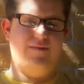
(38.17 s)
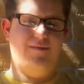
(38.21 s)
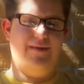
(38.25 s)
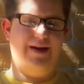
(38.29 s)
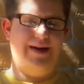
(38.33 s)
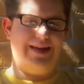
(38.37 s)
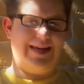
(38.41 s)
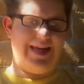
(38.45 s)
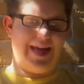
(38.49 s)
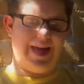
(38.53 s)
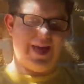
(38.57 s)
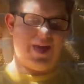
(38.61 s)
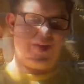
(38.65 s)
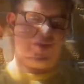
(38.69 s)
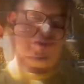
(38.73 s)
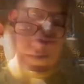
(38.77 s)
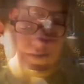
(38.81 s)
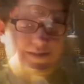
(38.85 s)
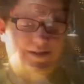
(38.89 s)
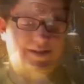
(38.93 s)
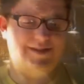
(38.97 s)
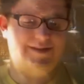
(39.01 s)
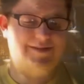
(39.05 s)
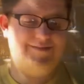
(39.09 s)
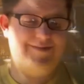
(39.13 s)
my dad.
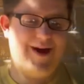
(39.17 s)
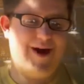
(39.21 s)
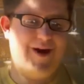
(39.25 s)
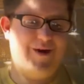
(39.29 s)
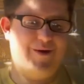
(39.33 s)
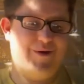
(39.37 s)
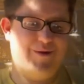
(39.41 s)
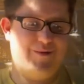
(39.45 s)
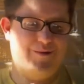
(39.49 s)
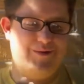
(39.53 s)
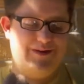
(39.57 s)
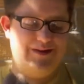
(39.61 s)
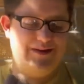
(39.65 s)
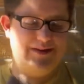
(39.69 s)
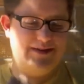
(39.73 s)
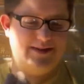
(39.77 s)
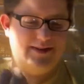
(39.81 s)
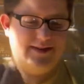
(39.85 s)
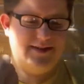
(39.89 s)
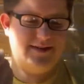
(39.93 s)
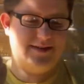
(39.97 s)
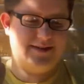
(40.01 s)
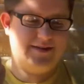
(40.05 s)
His mouth was